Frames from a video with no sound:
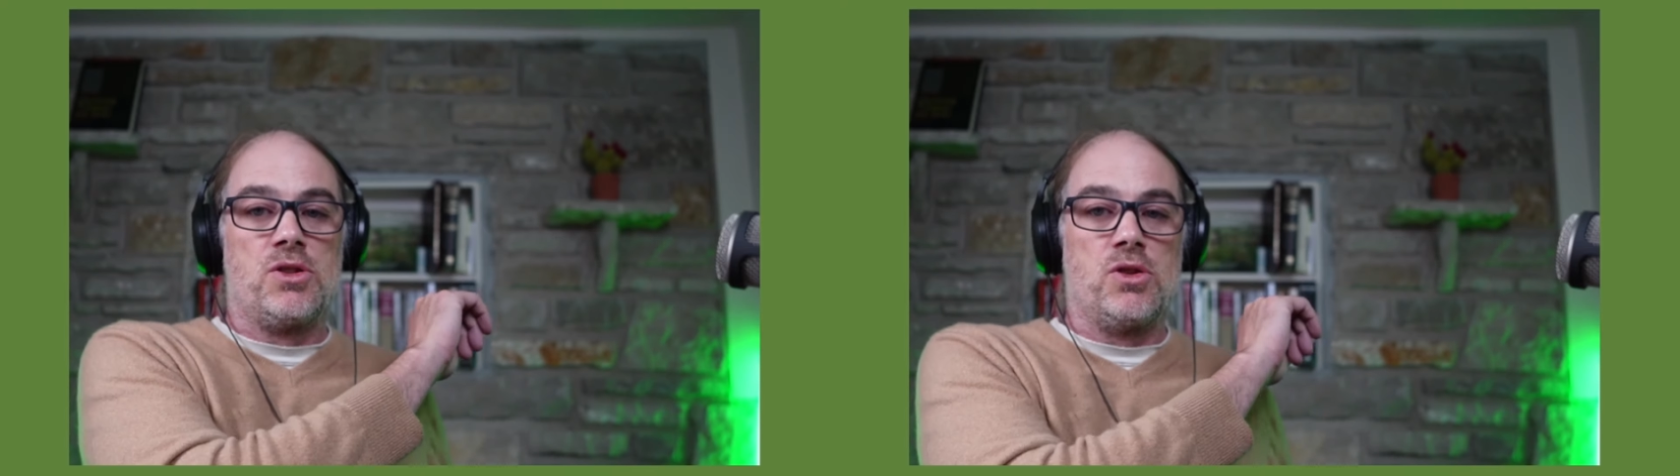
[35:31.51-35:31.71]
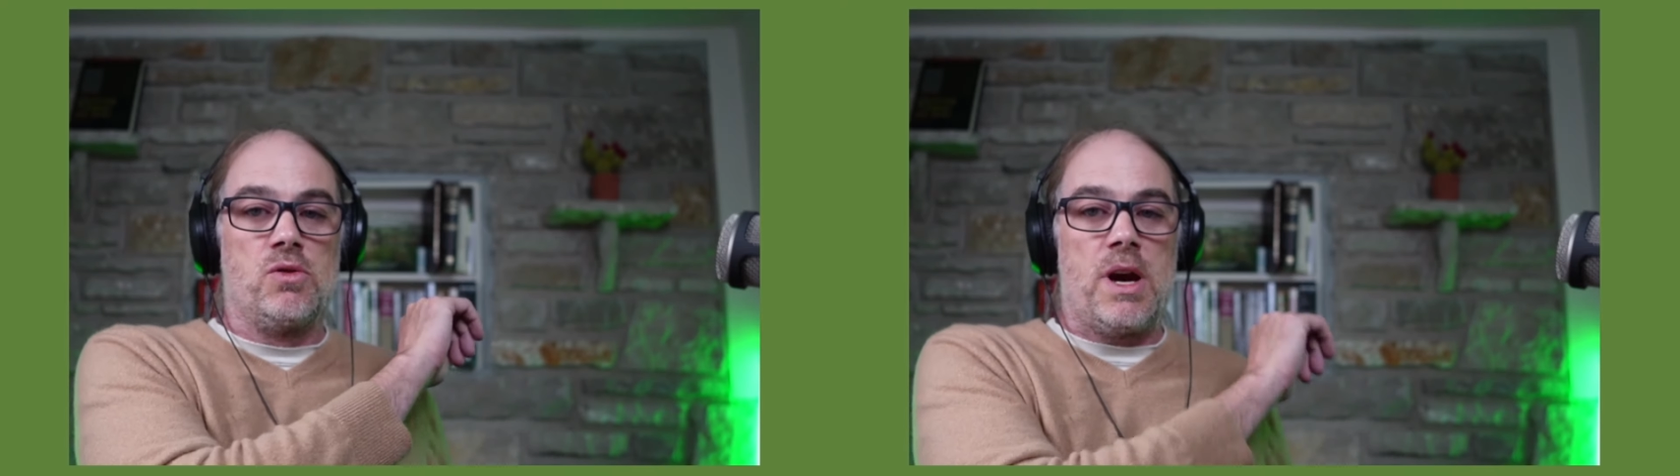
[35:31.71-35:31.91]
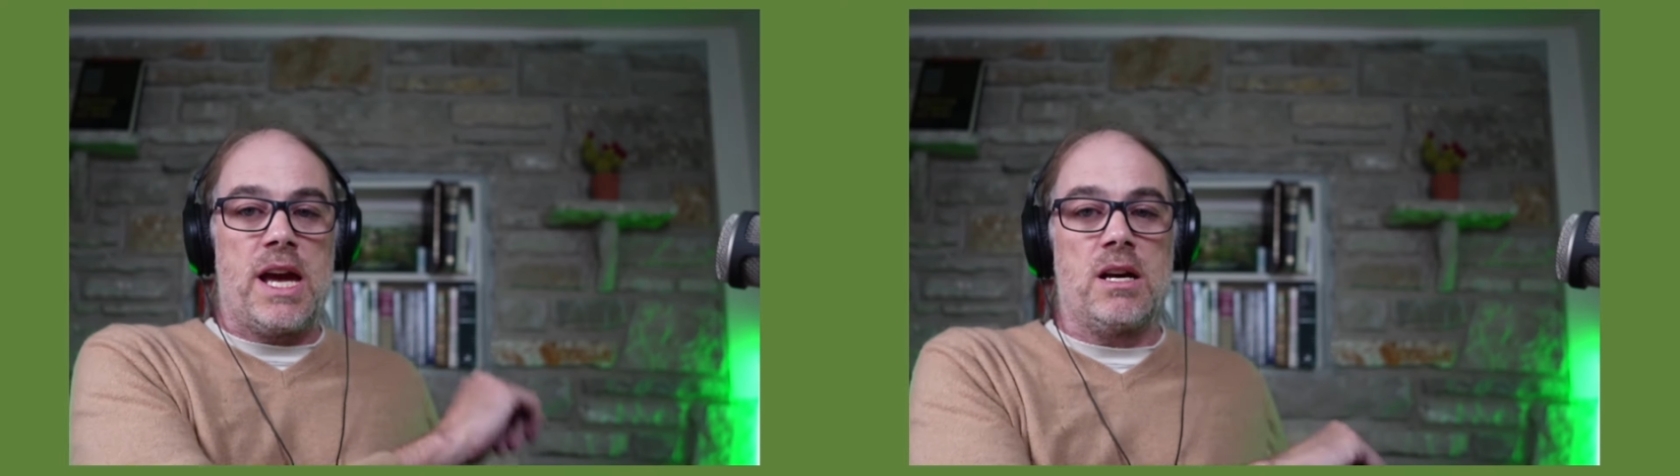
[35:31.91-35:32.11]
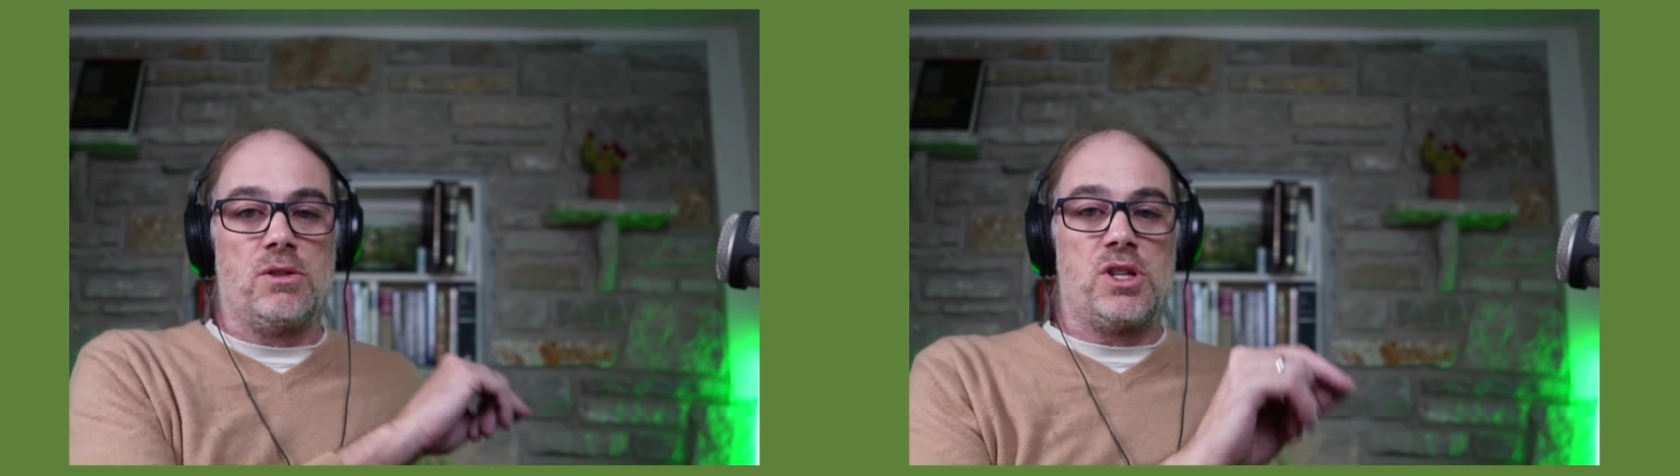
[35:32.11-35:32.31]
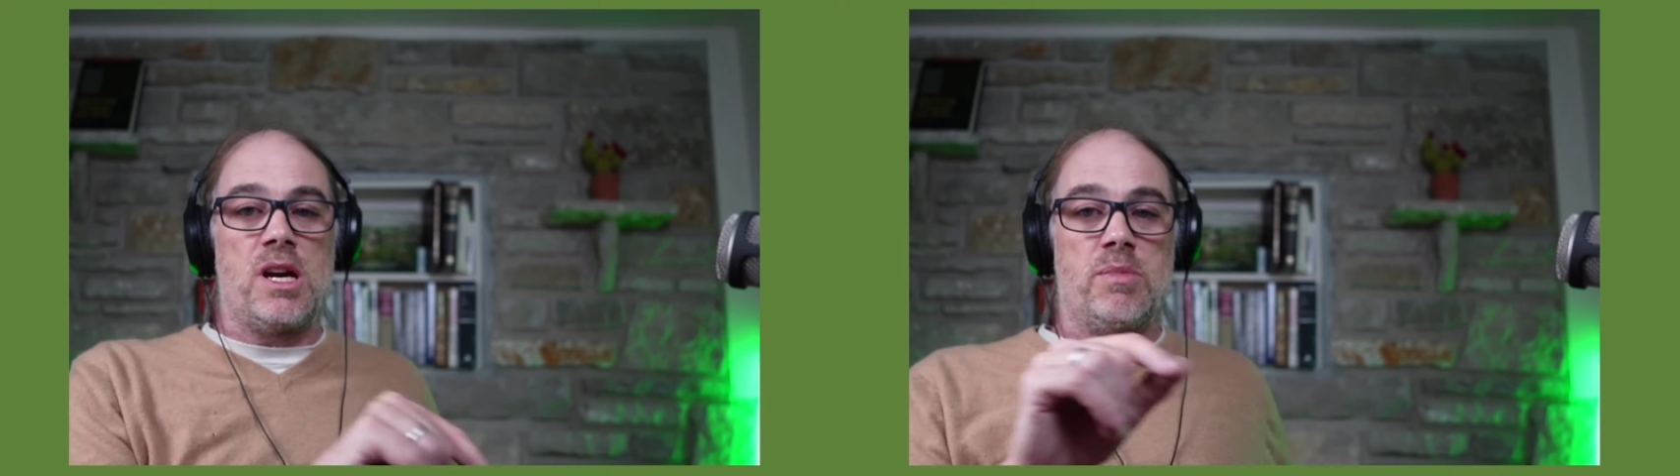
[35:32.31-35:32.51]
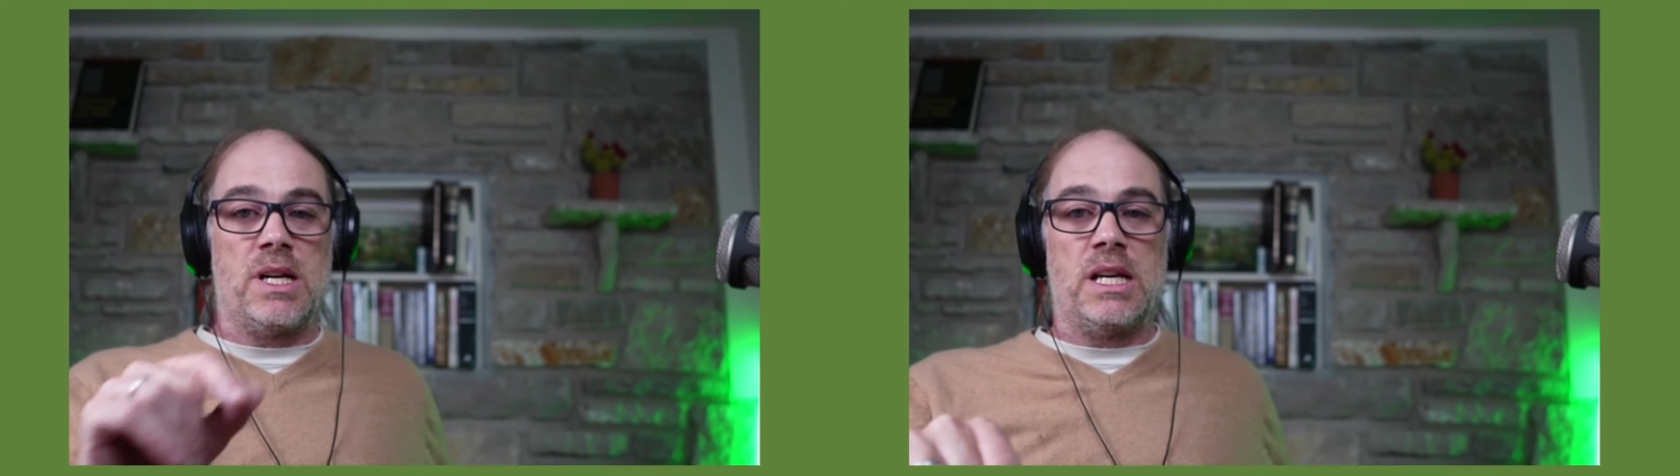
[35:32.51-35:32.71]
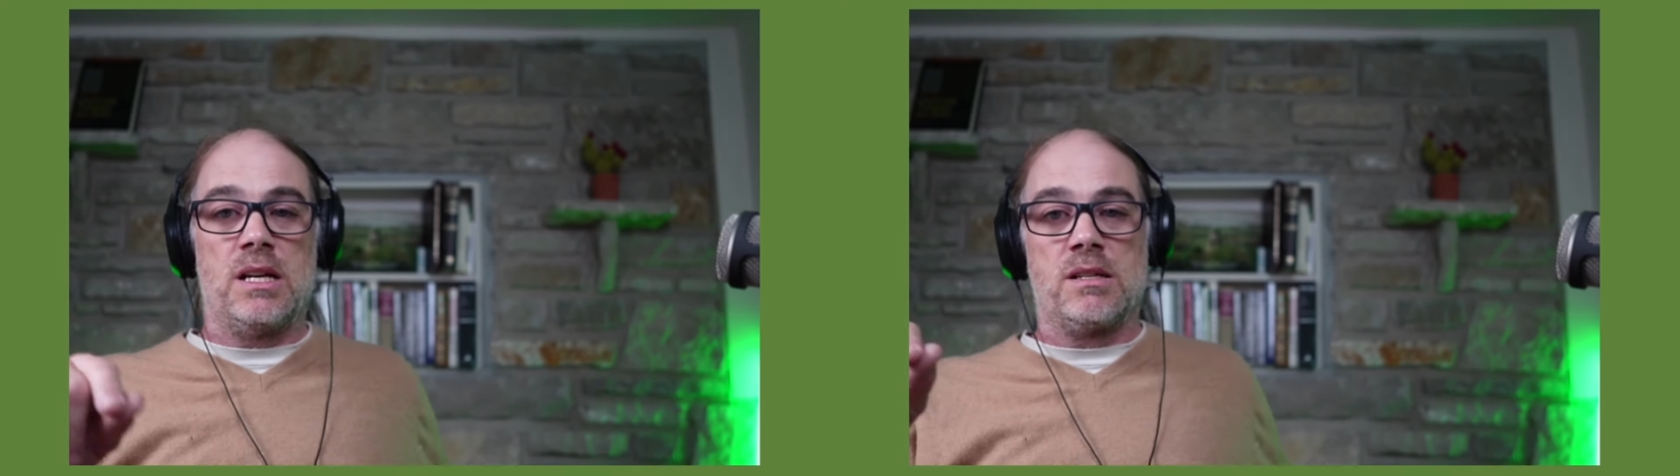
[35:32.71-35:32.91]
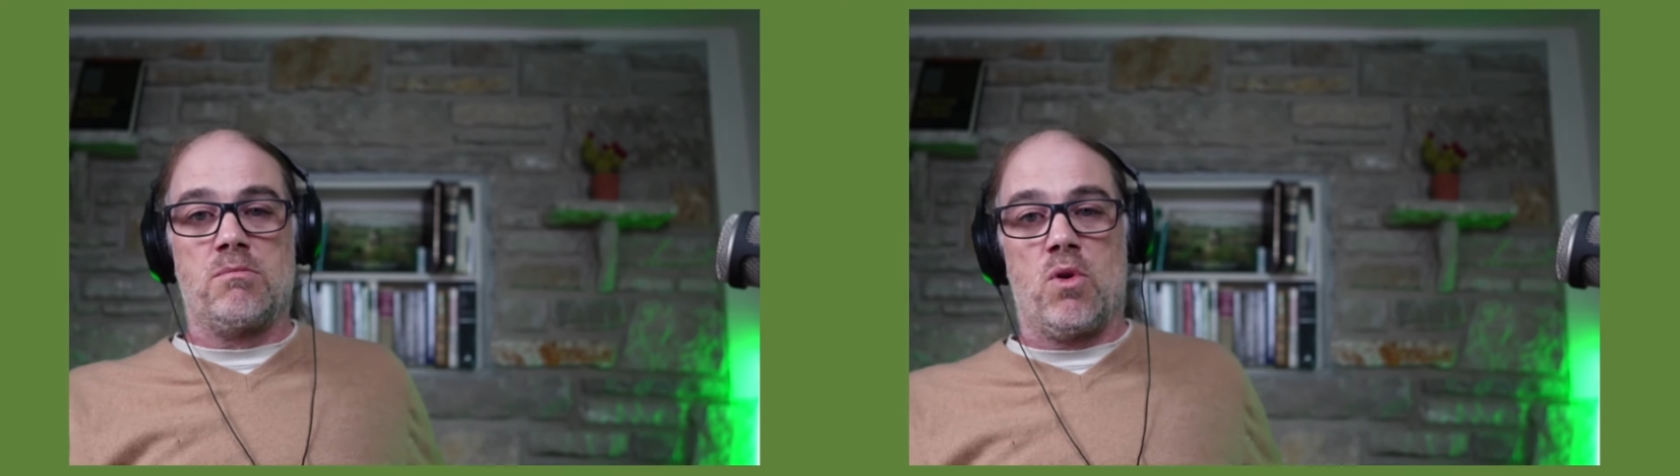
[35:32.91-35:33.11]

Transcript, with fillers: to ALJ Benitez